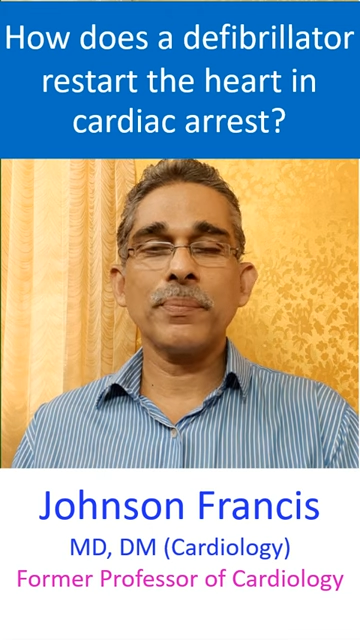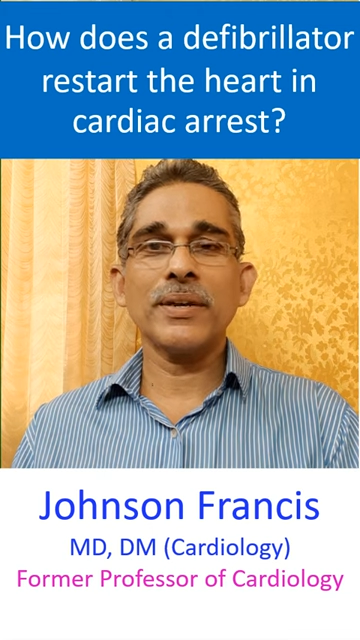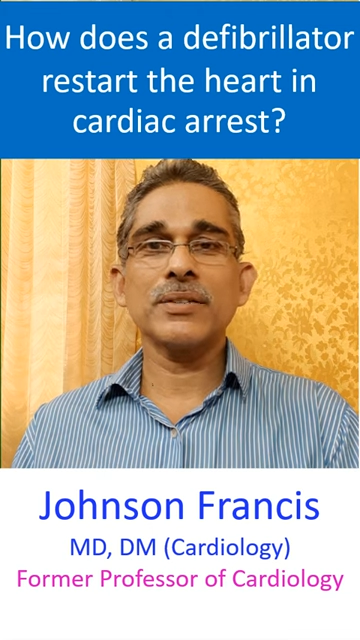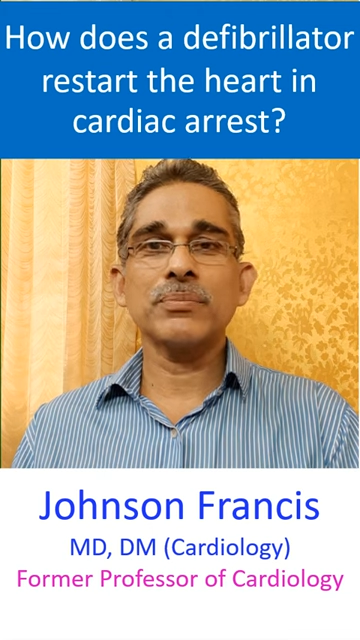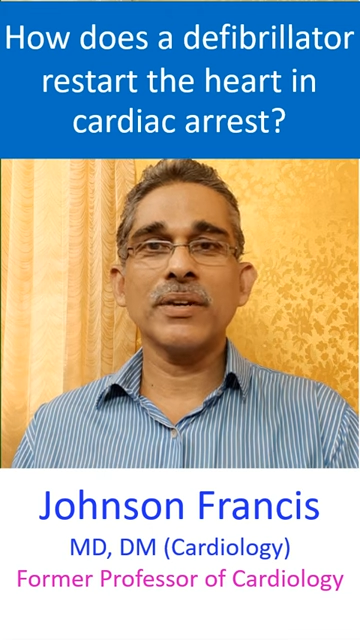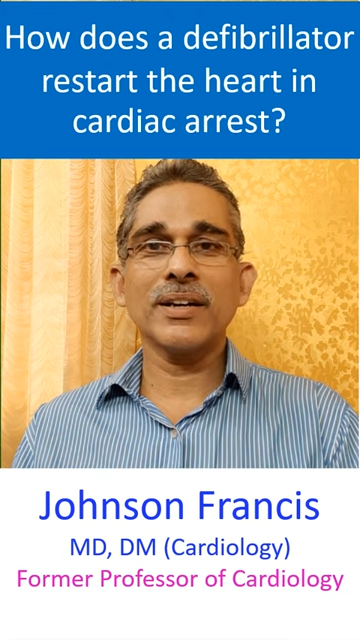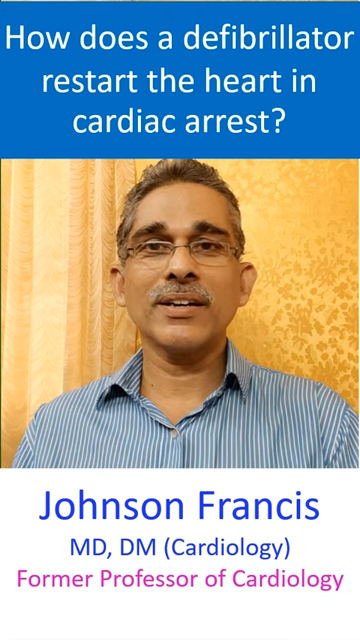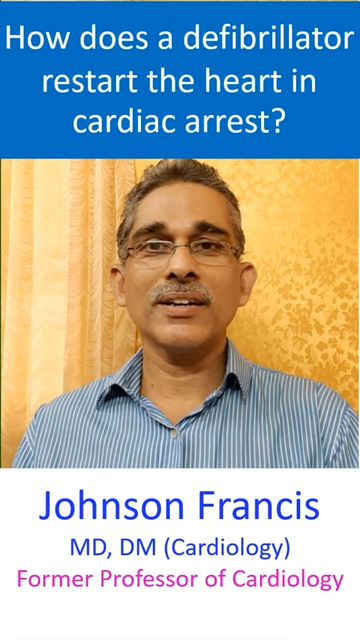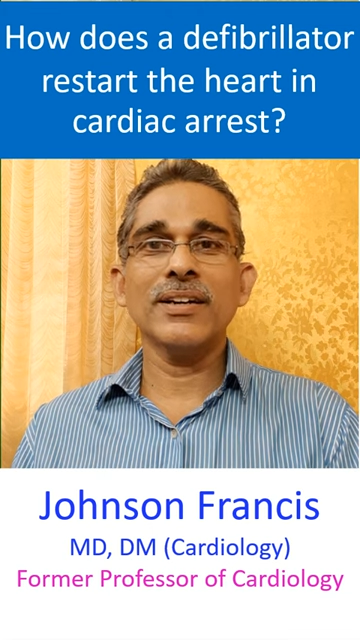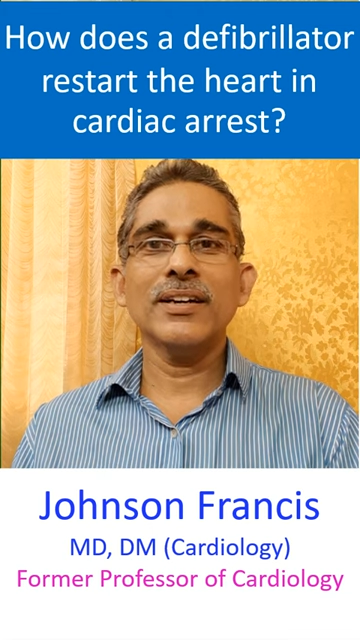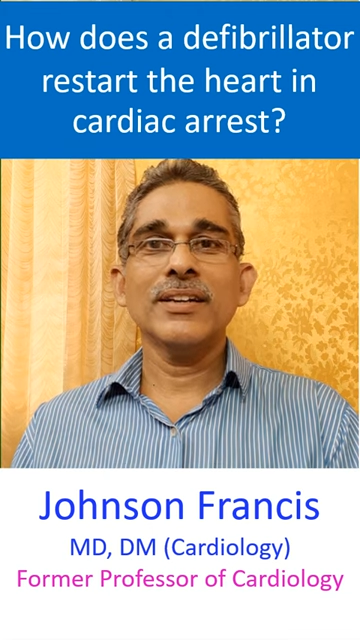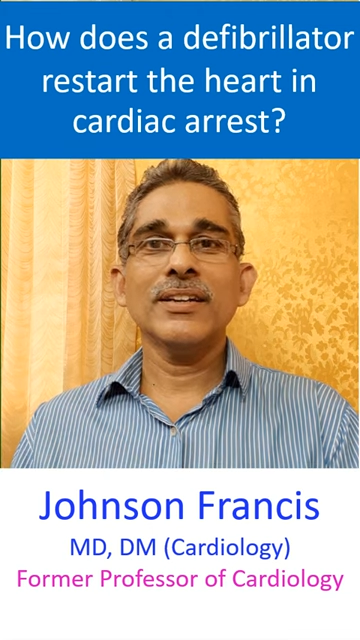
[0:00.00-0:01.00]

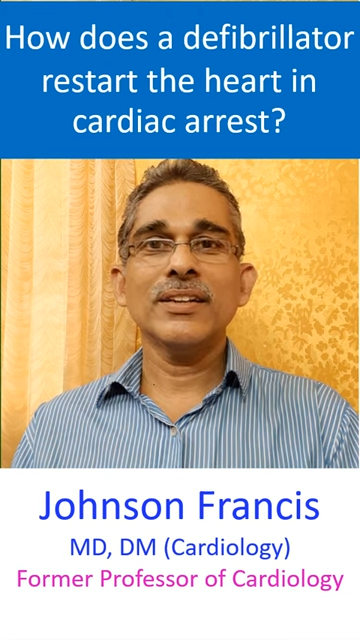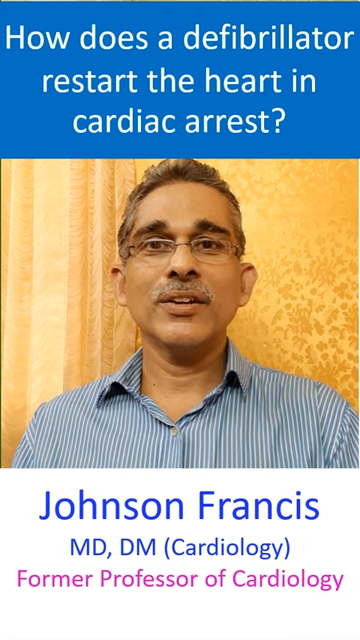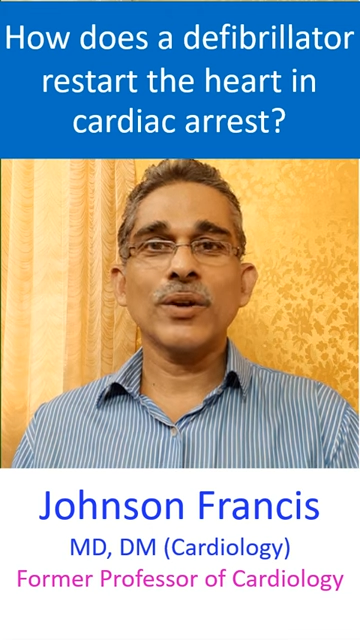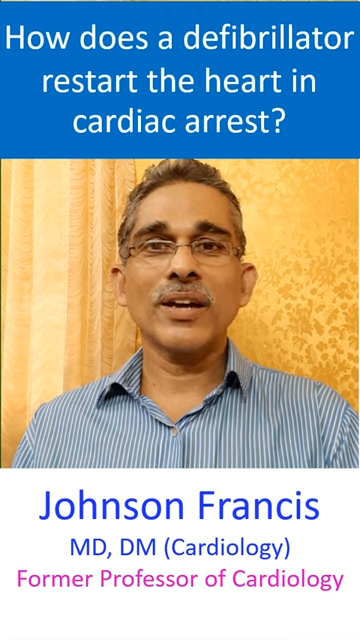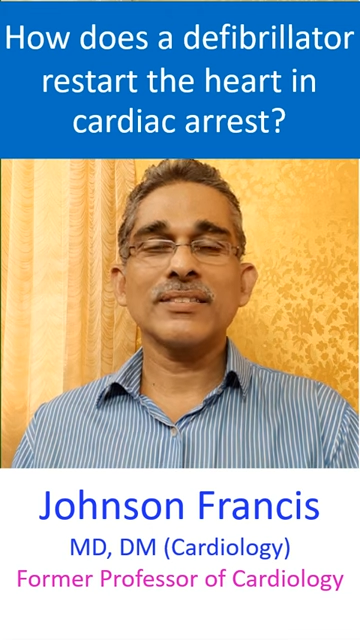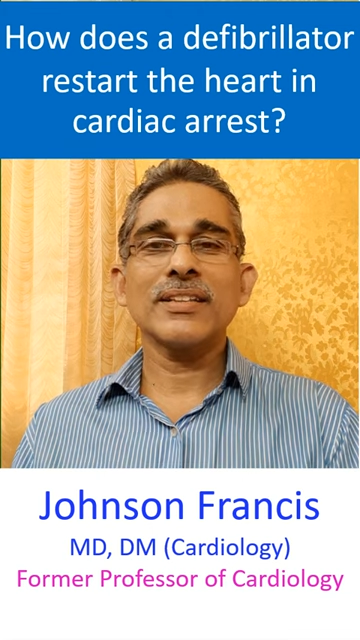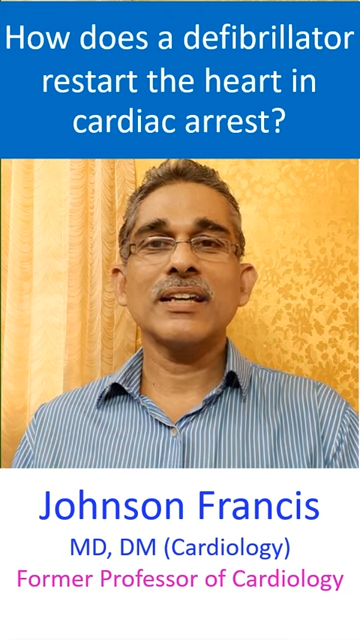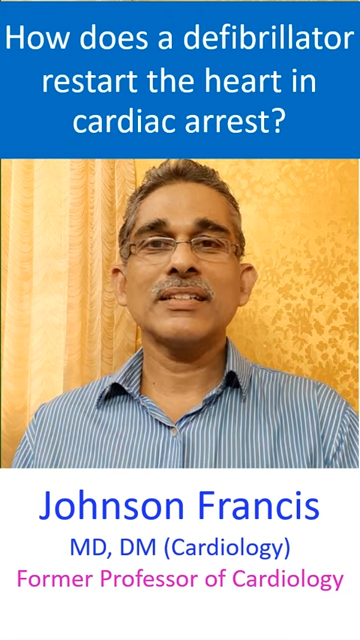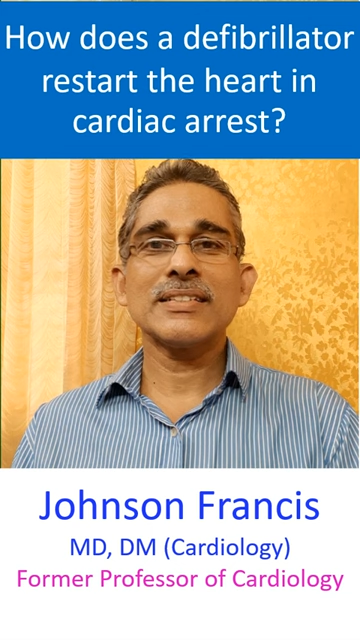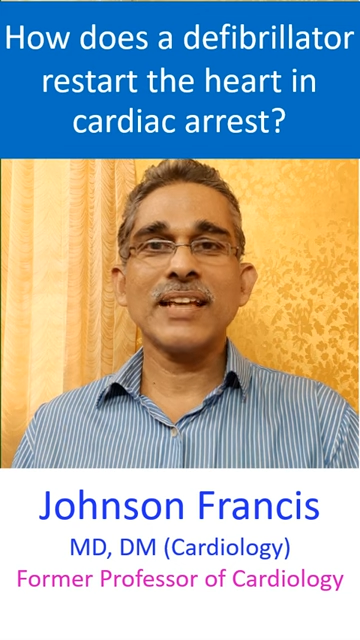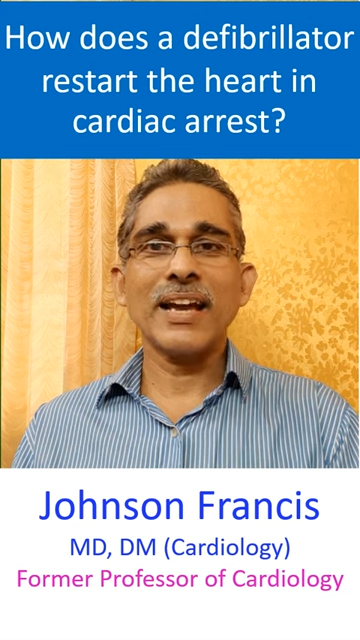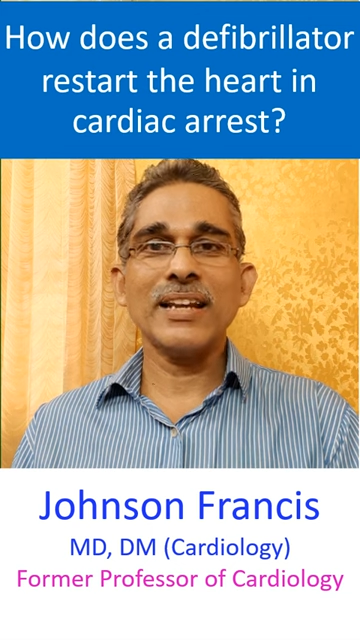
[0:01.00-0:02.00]
pacemaker known as
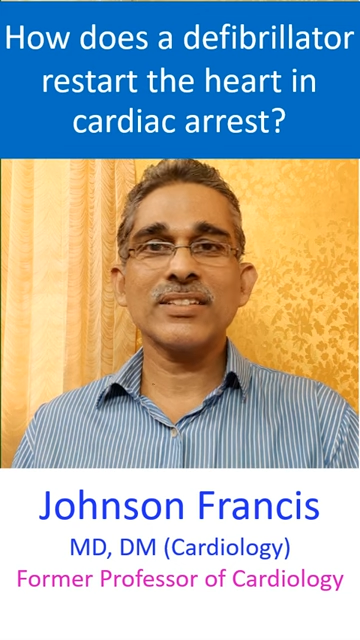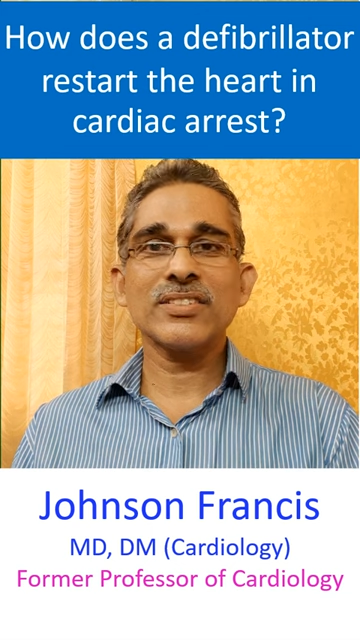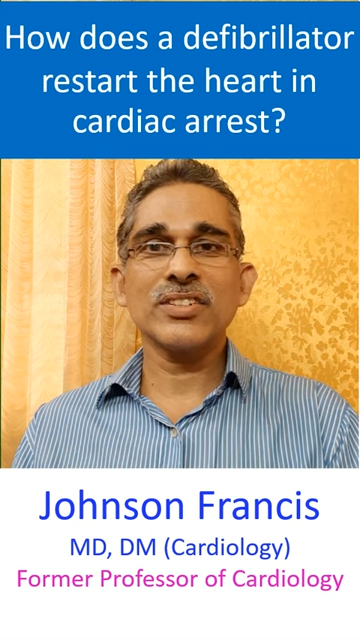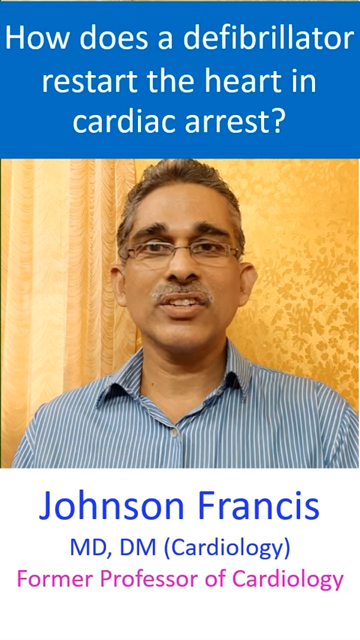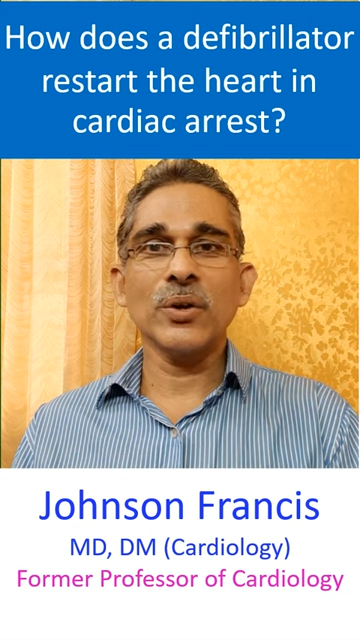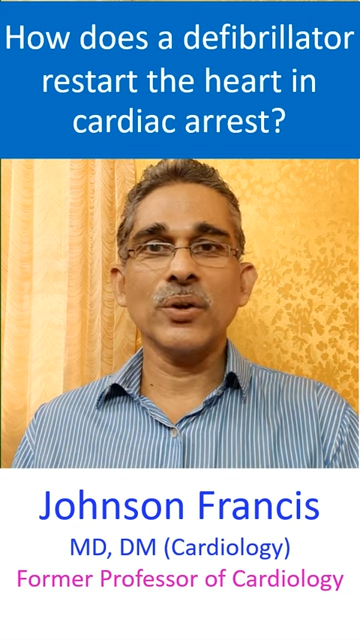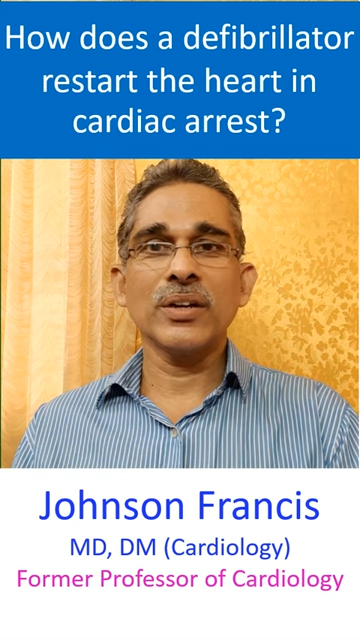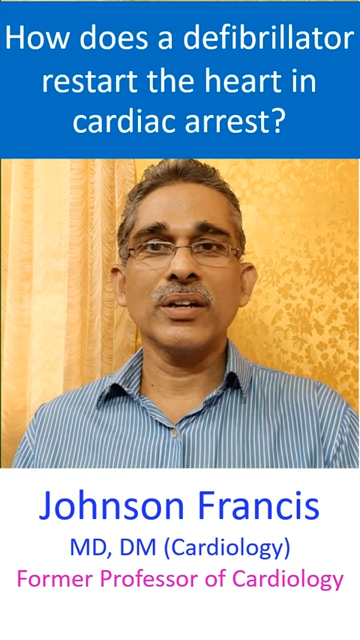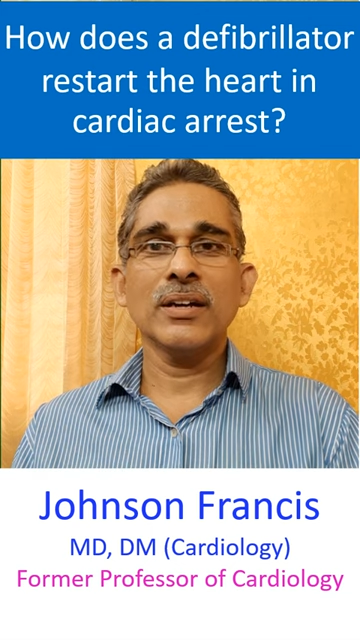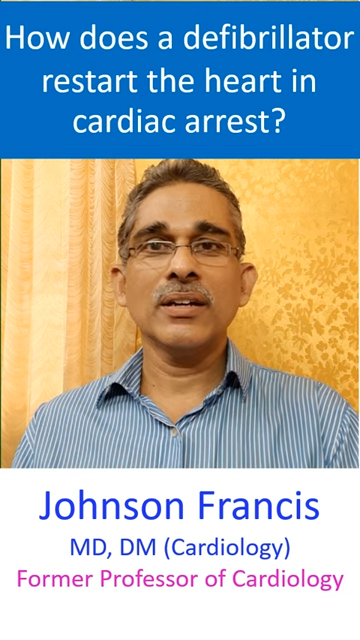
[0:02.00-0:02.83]
sinus node.